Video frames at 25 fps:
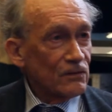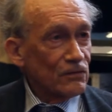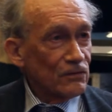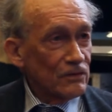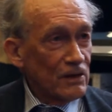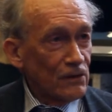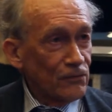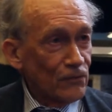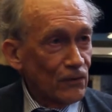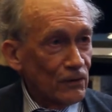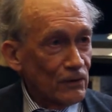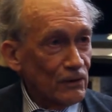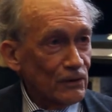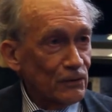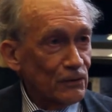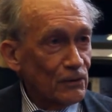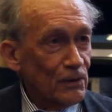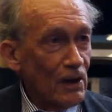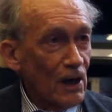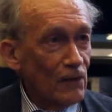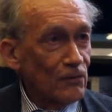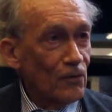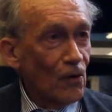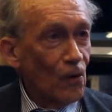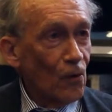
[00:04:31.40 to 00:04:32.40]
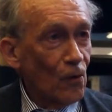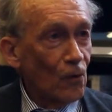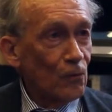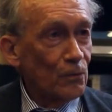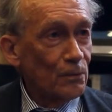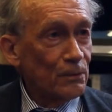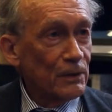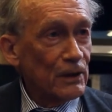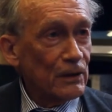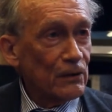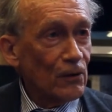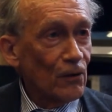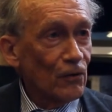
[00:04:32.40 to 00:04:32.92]
it's difficult to have
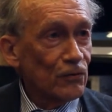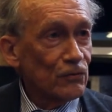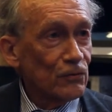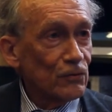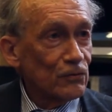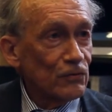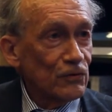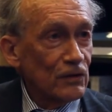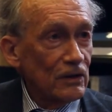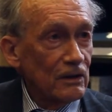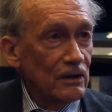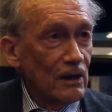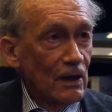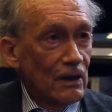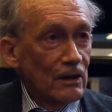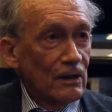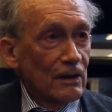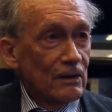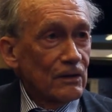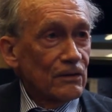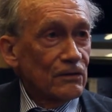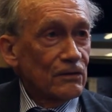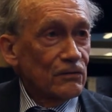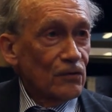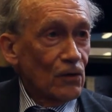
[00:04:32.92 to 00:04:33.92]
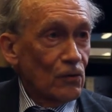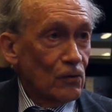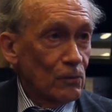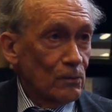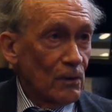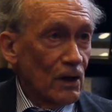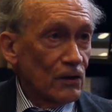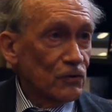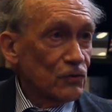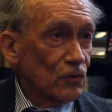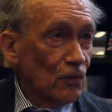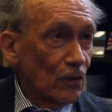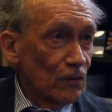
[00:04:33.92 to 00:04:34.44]
hope because you see
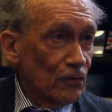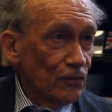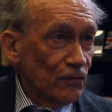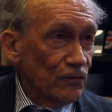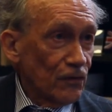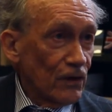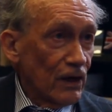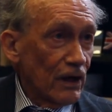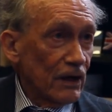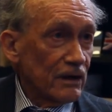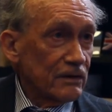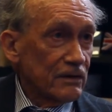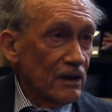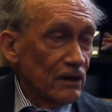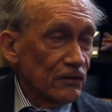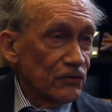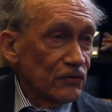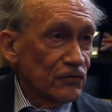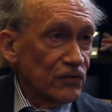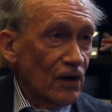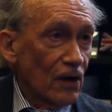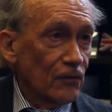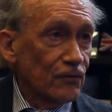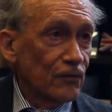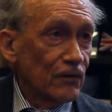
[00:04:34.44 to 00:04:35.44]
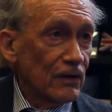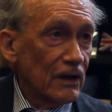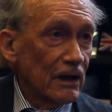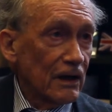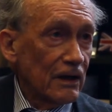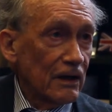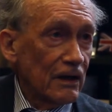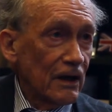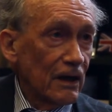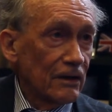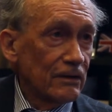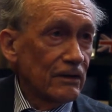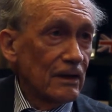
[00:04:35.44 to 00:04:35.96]
so much conflict and
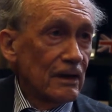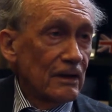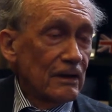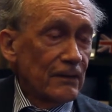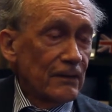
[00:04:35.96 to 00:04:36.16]
suffering.